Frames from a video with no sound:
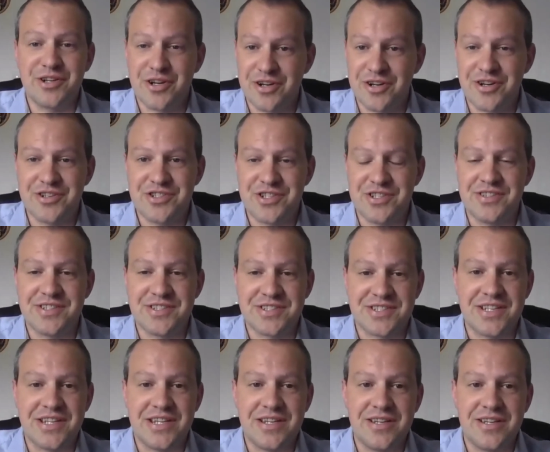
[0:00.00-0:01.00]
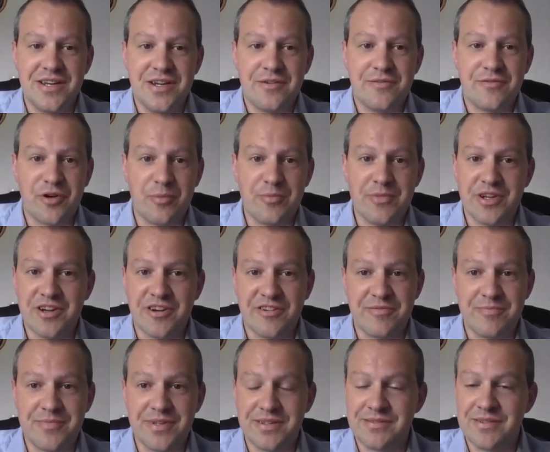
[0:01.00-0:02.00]
encouraging to see from the
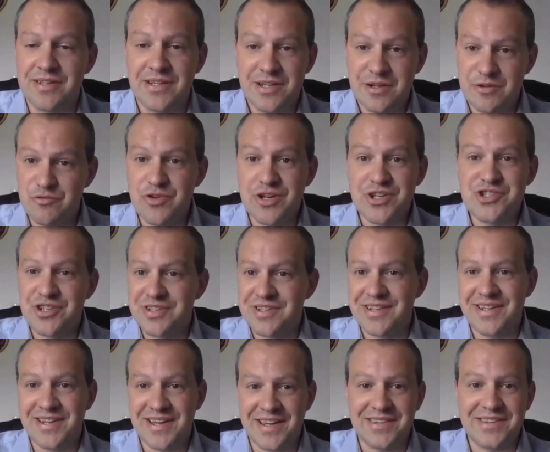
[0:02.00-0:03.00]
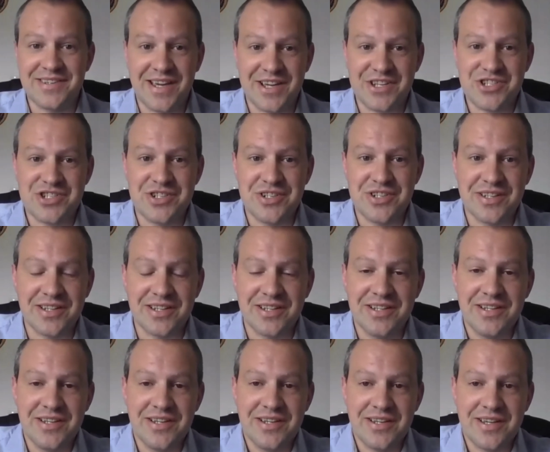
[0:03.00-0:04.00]
government, regionally and
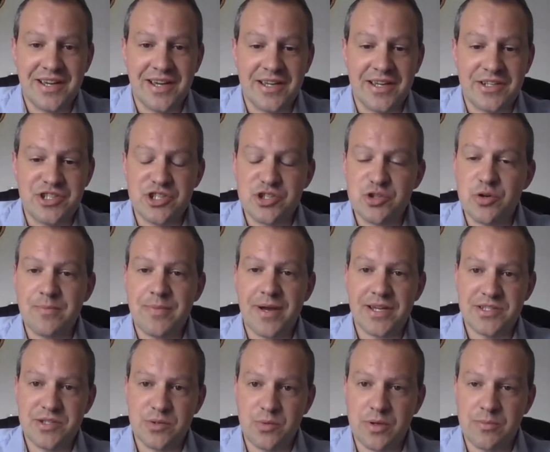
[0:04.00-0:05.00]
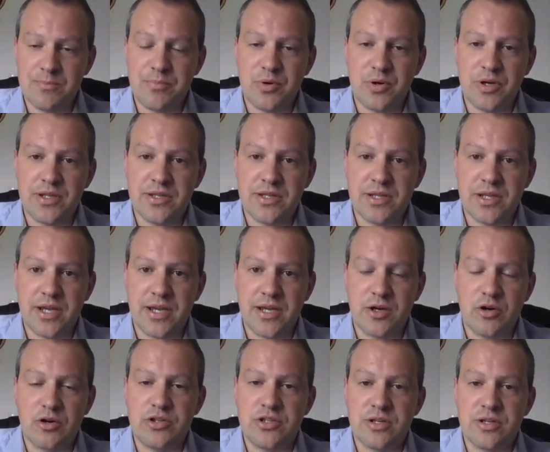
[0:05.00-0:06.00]
nationally. Just going back to one point
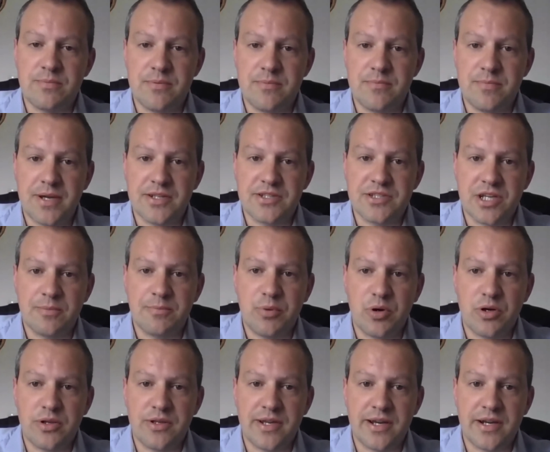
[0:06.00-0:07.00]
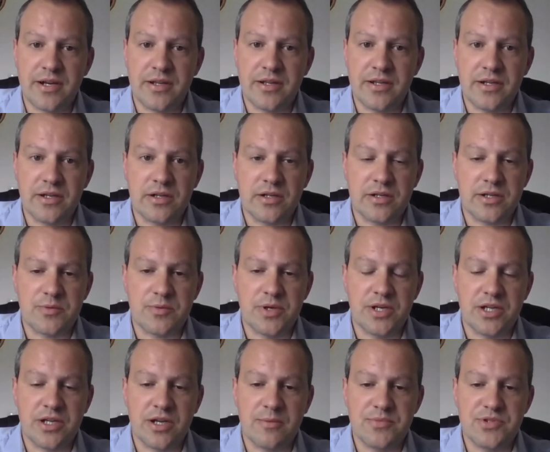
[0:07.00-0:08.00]
Aine picked up on earlier,
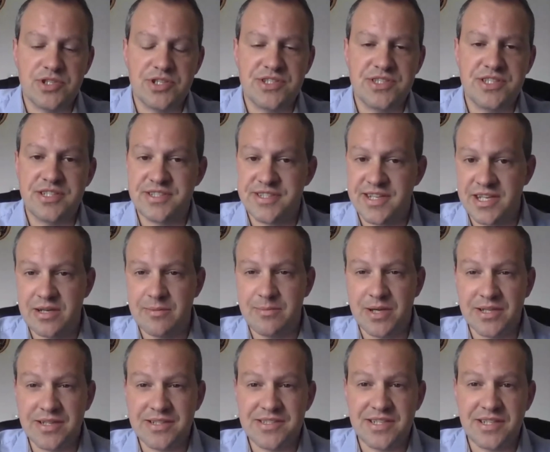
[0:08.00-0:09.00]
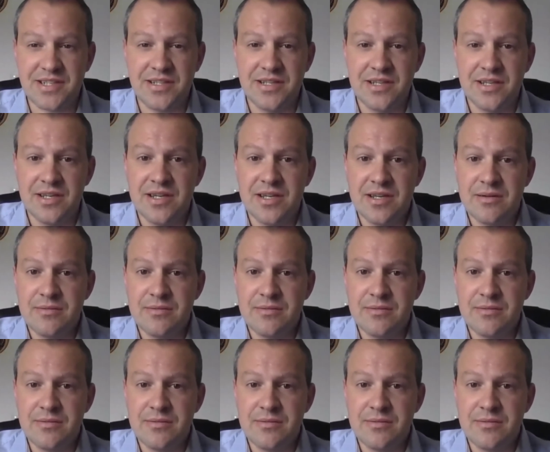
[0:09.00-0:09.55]
when it comes to sustainability,